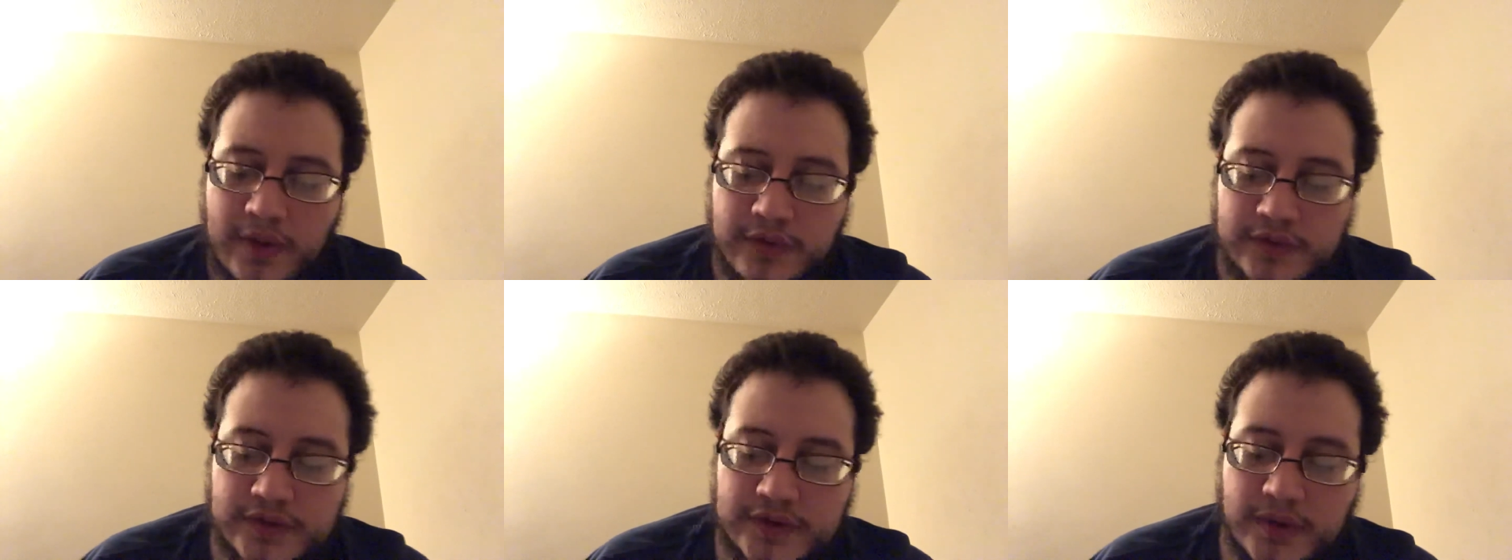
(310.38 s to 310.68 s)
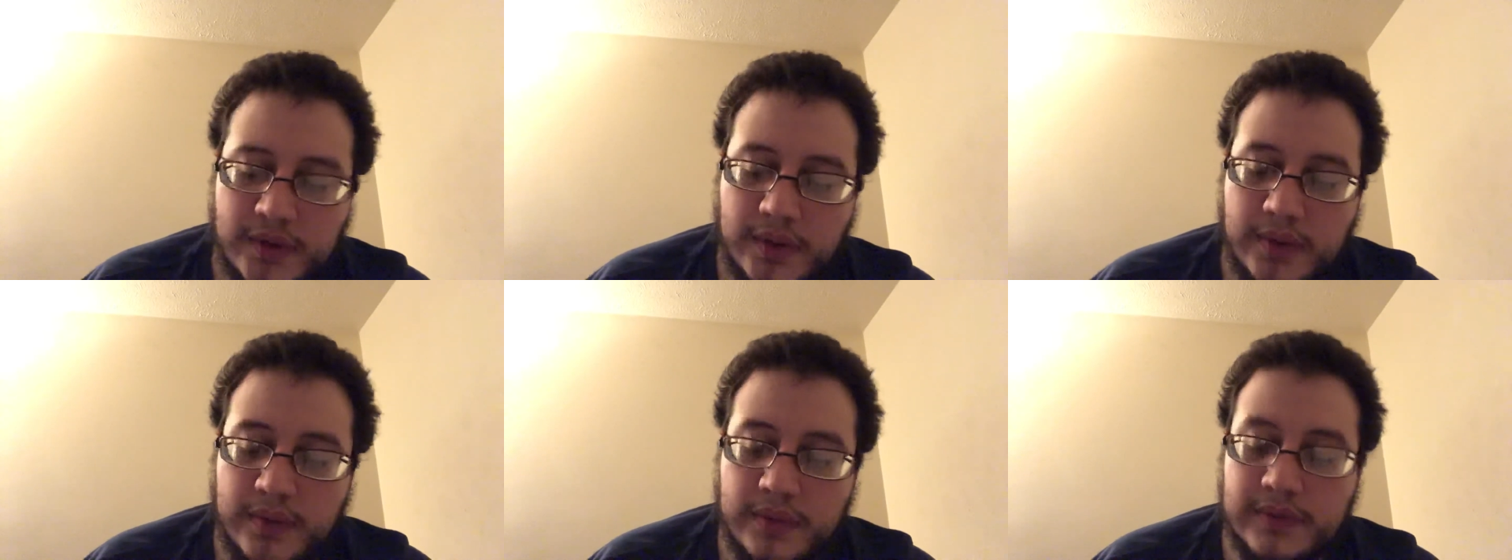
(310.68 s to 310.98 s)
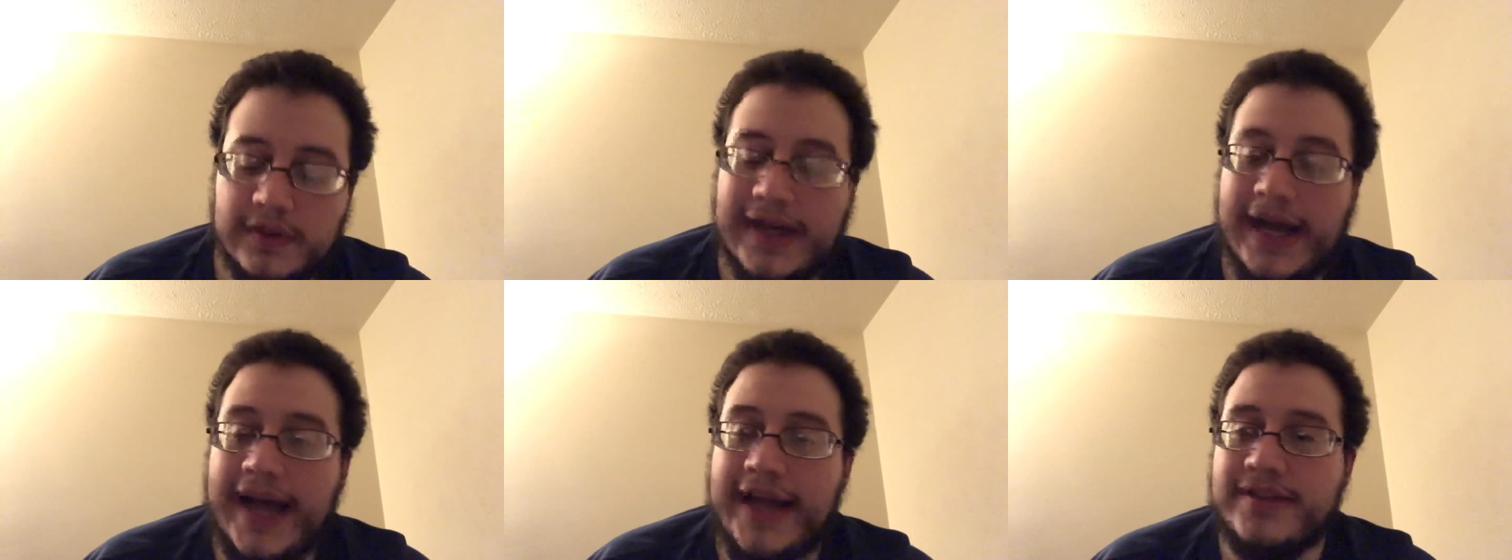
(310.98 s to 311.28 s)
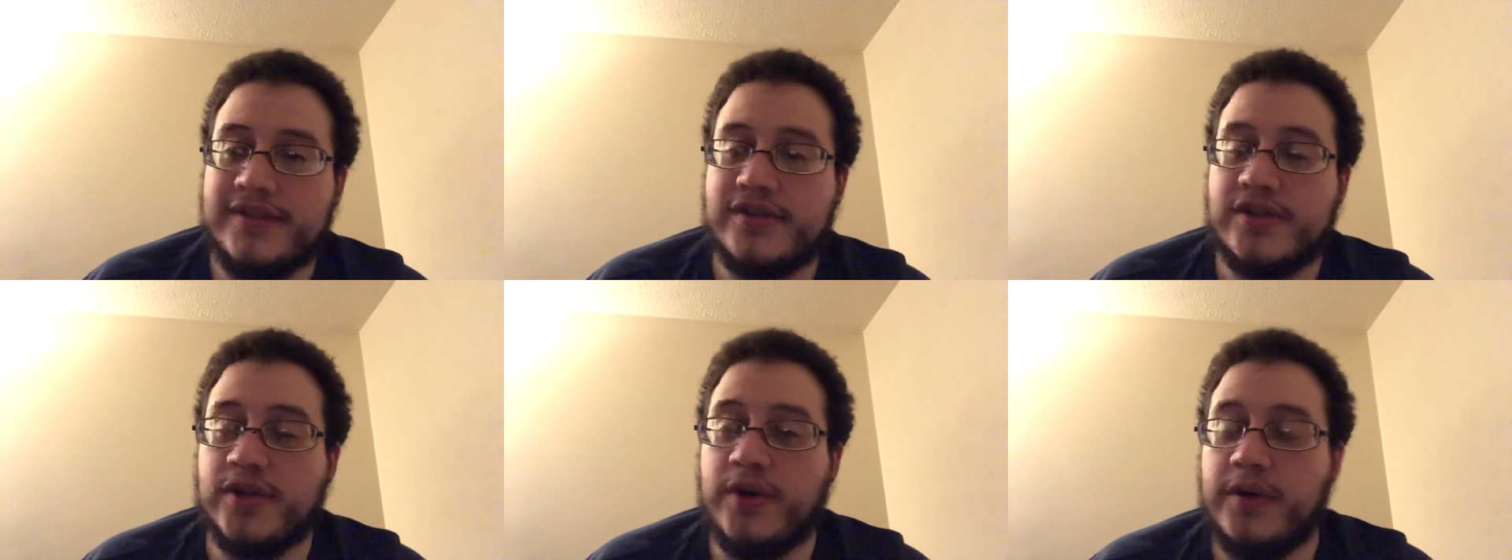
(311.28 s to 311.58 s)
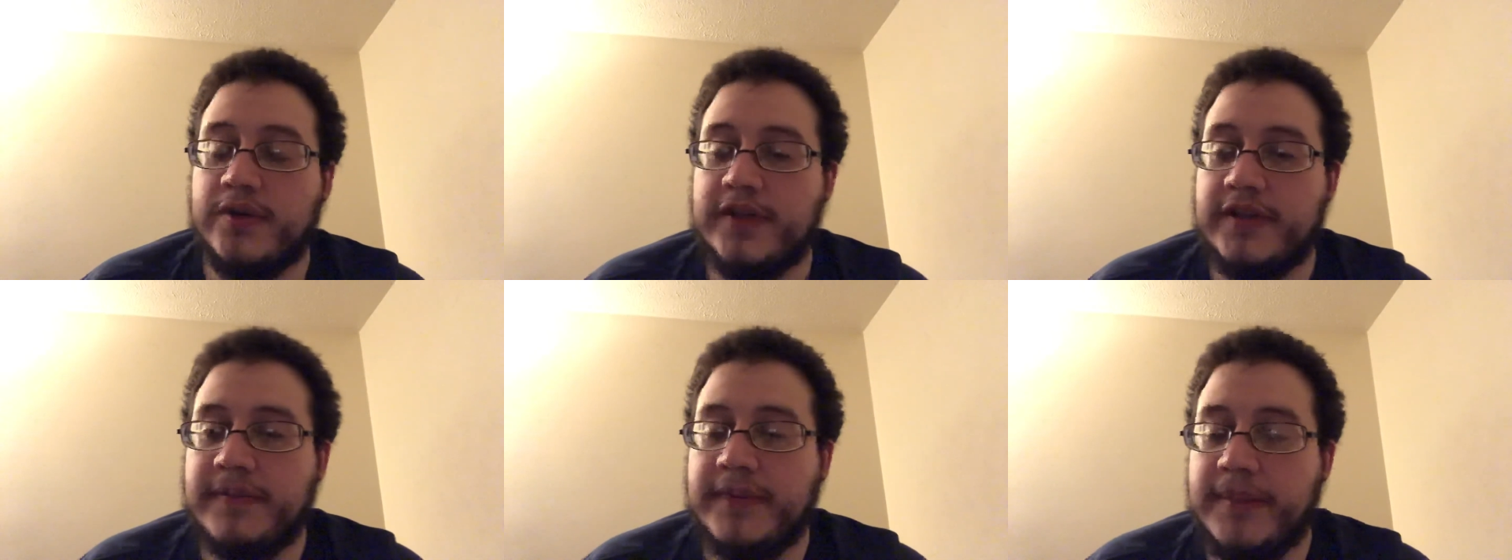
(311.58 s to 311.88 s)
So God's
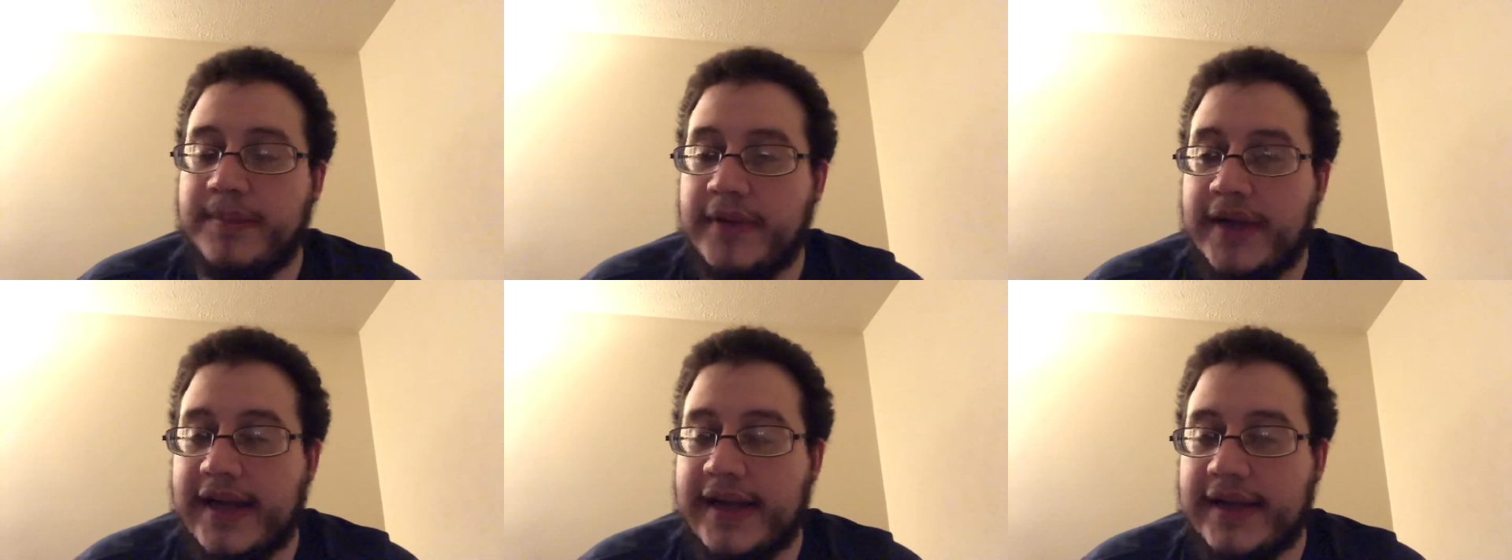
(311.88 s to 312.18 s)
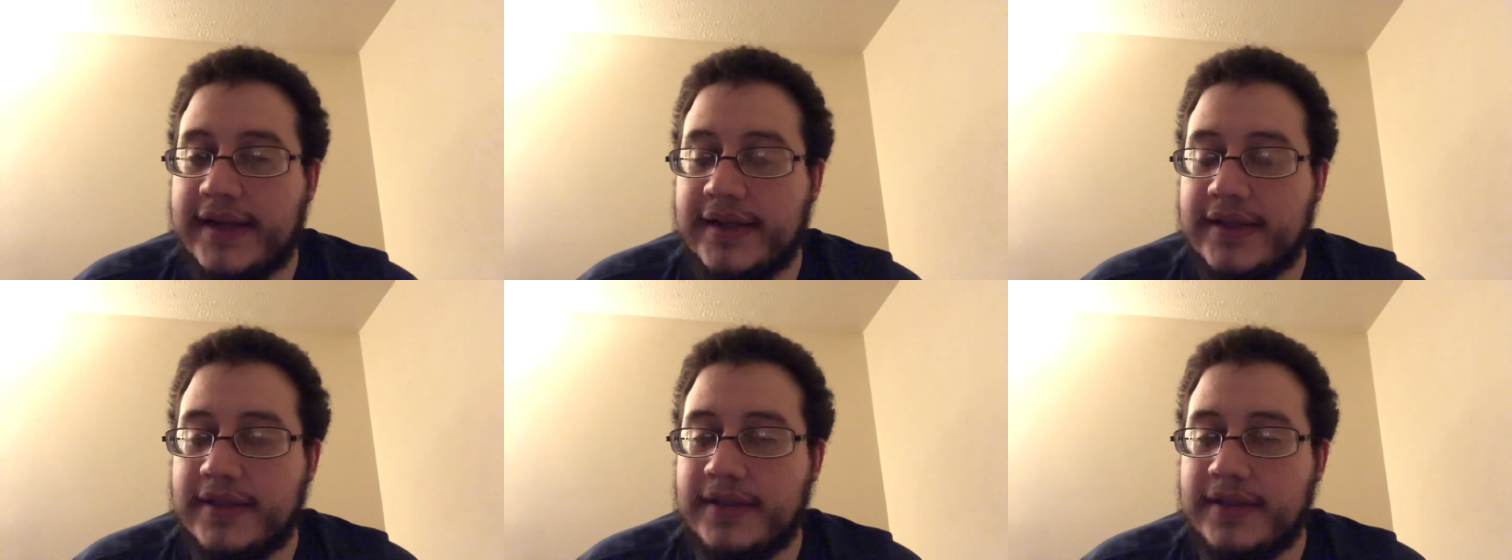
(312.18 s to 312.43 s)
showing these people that